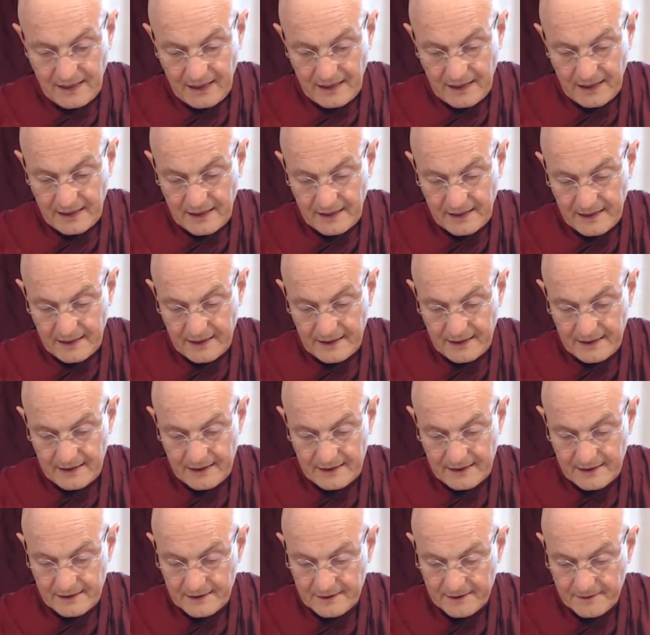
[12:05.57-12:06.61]

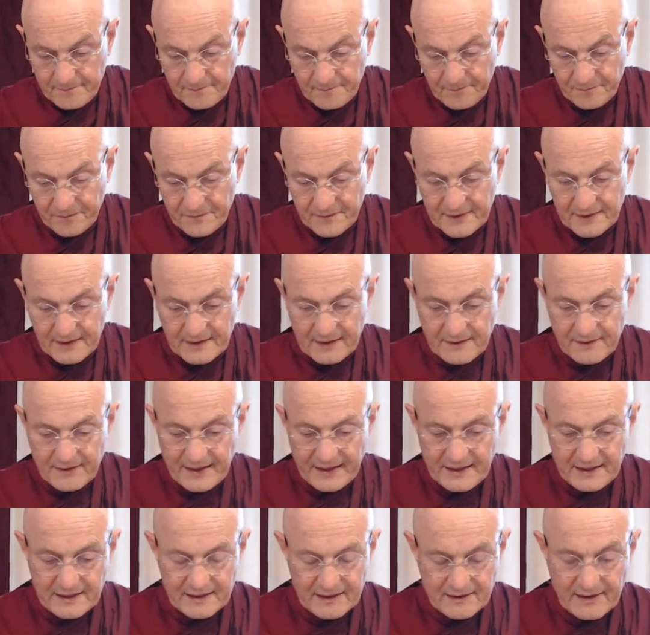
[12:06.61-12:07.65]
Then
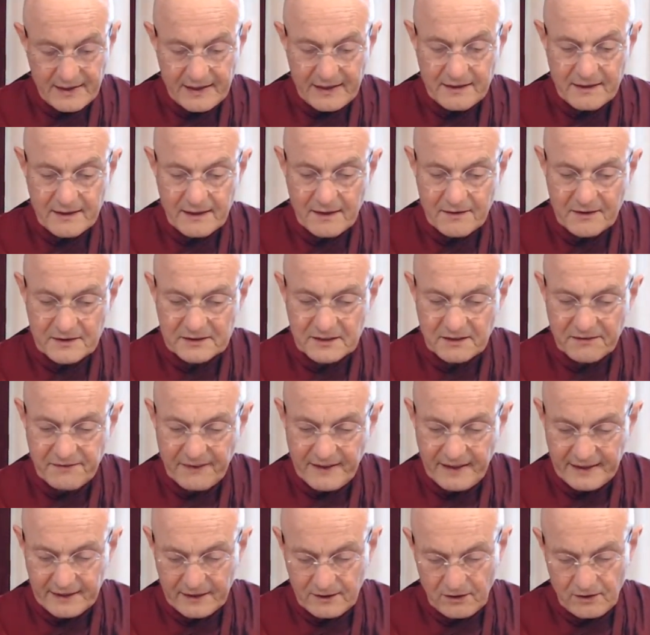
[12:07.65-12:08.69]
there's a
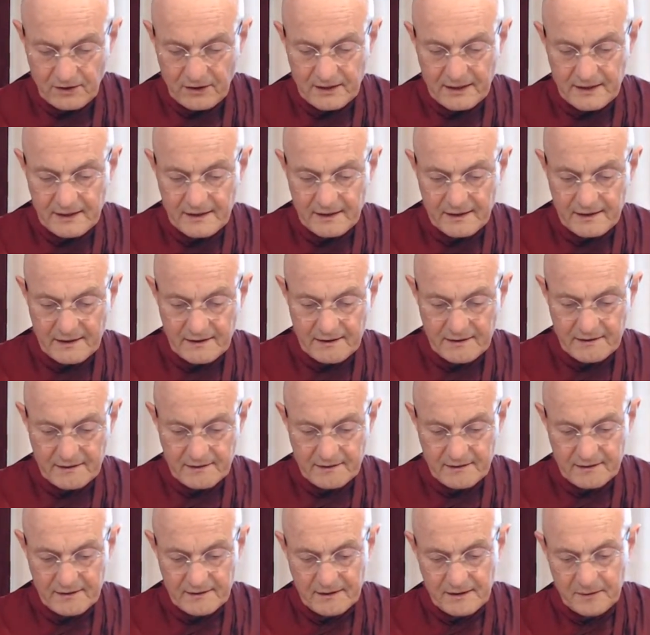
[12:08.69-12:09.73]
final
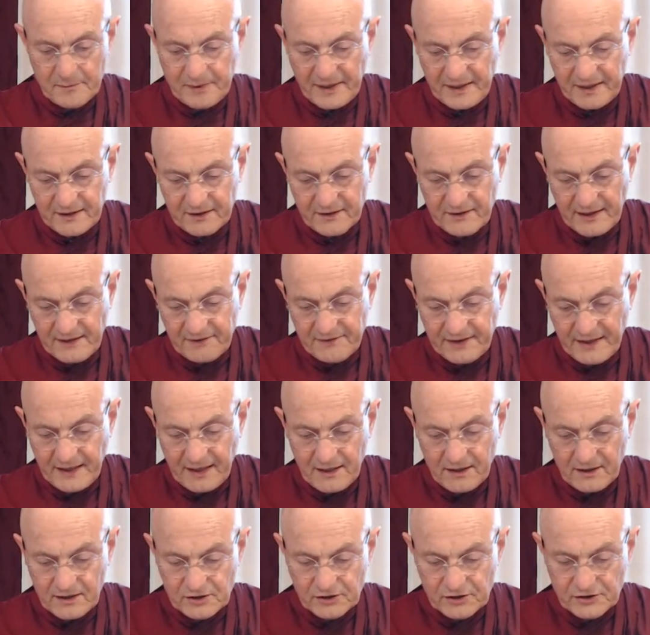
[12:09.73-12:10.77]
a paragraph
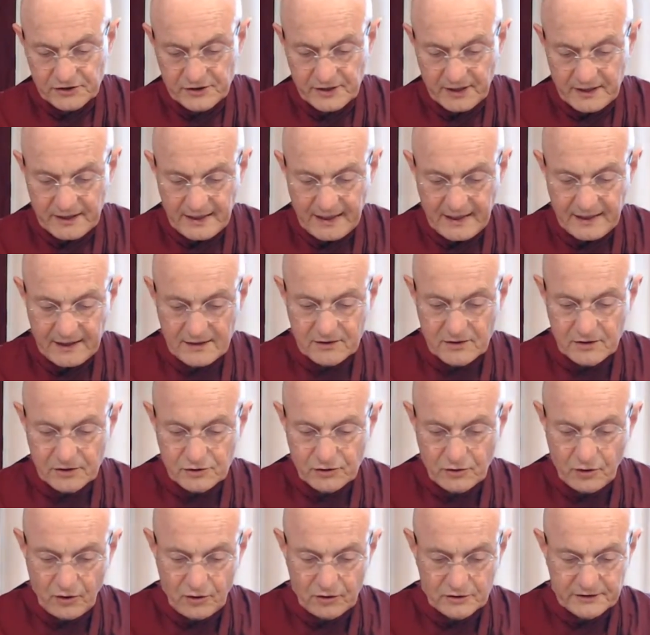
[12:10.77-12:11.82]
here concerning the
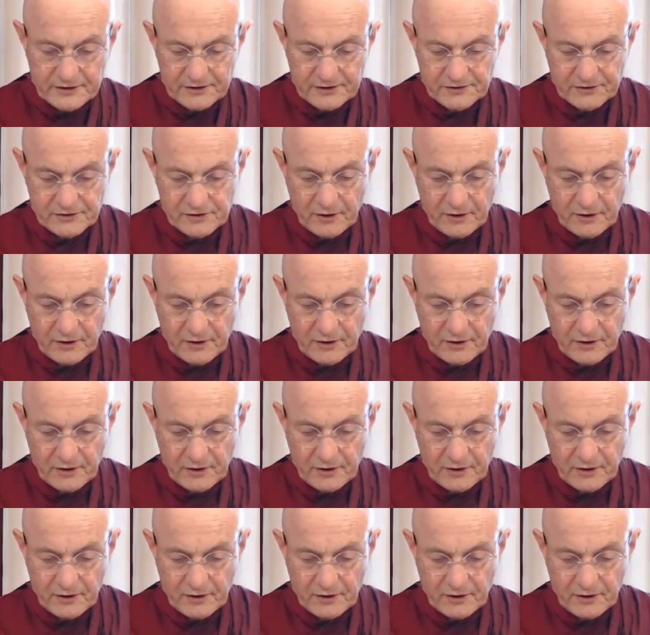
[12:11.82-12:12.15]
slaughters.